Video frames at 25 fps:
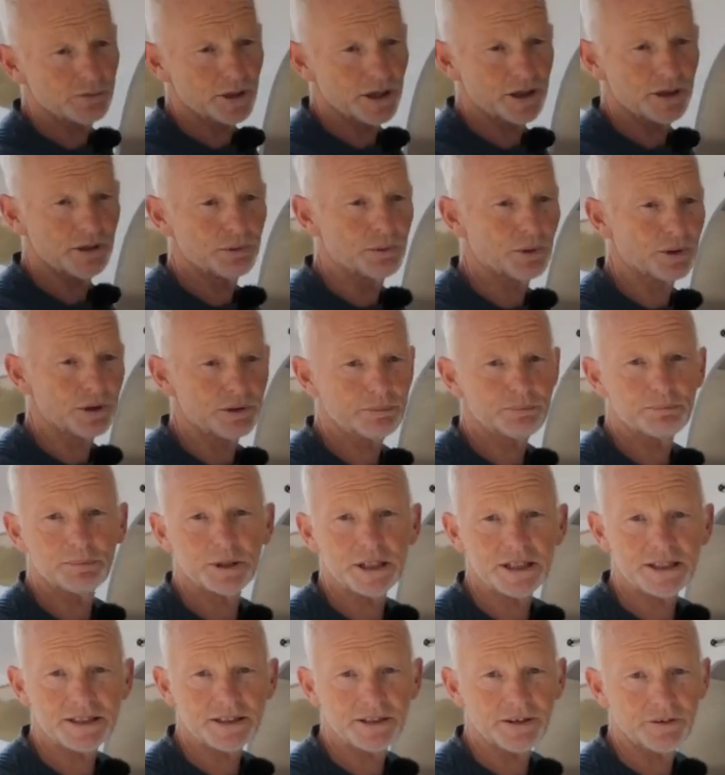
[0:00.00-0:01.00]
where you want to be
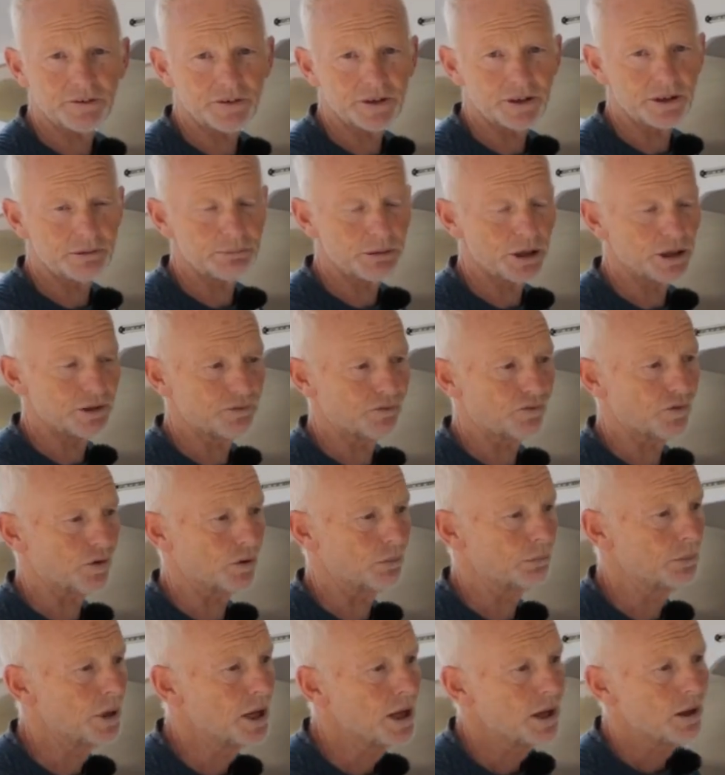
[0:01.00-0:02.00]
steering the boat
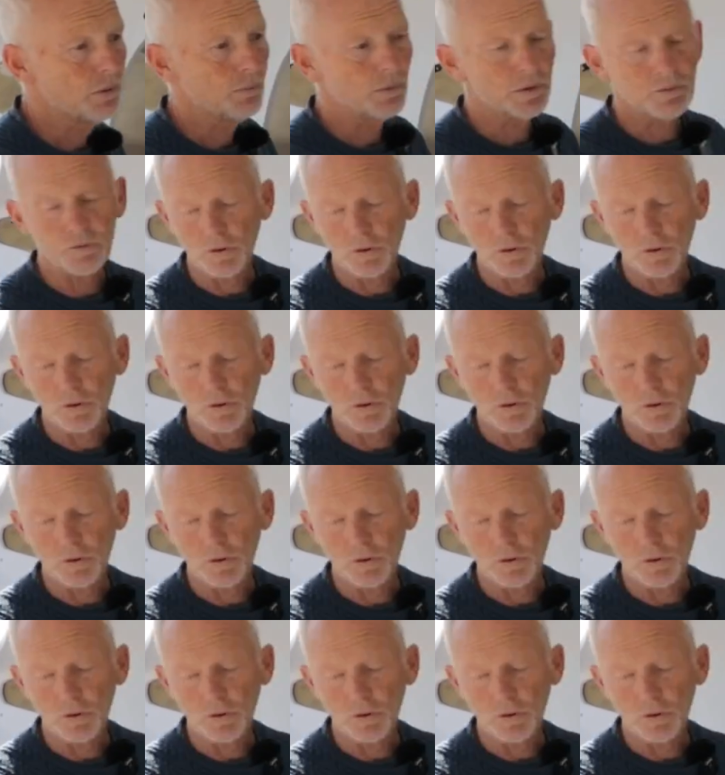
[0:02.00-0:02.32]
from. We've